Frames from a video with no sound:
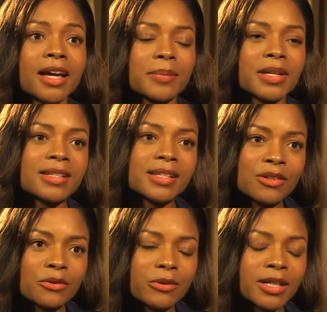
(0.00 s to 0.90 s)
because it's
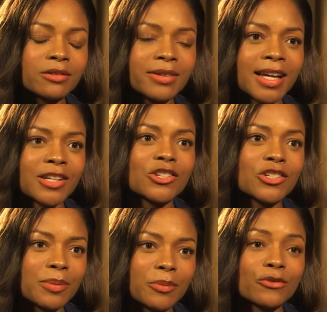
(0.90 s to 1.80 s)
a real
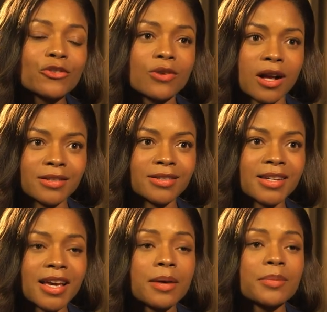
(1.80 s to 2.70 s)
relationship of
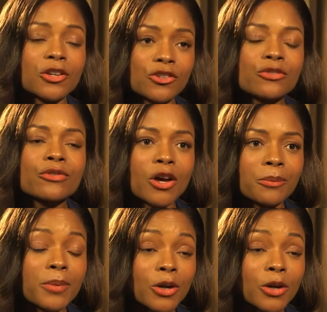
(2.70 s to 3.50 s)
trust because you've got,